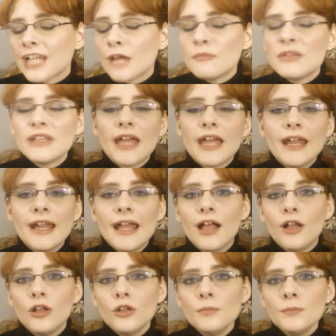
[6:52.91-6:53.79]
mean, that
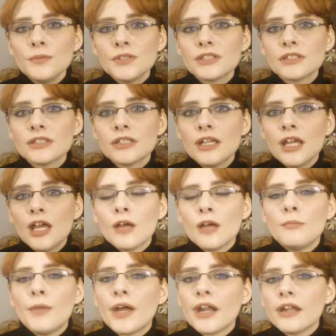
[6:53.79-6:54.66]
helps,
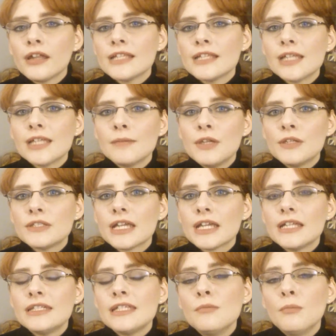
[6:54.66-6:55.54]
but unless I'm
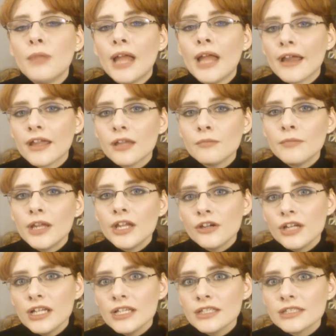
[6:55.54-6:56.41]
using a deep black in my
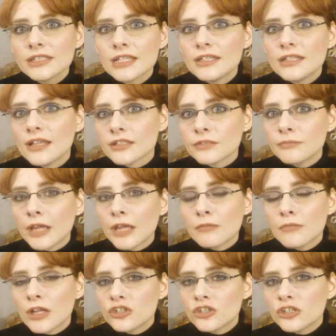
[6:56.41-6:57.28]
crease, it doesn't
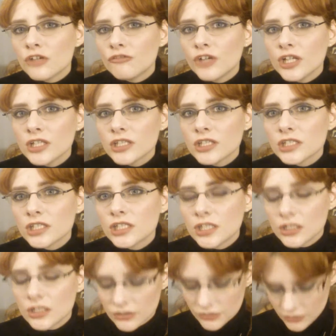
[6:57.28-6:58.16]
make much difference.
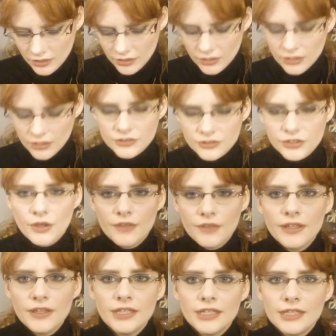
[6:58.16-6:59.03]
So I
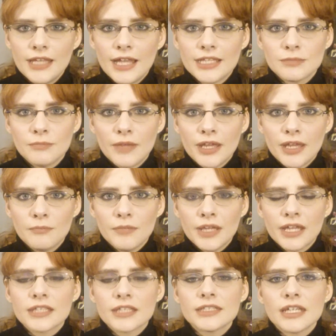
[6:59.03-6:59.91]
think that that's my
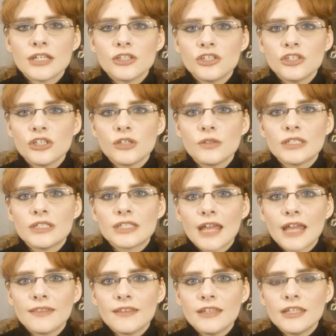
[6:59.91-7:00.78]
biggest issue, is
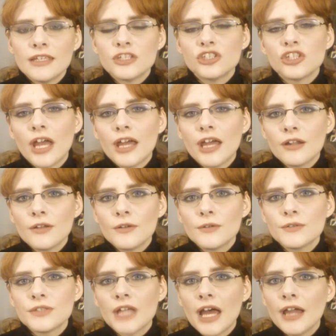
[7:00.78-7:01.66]
that these
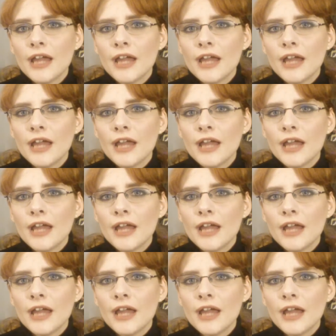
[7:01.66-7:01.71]
shadows,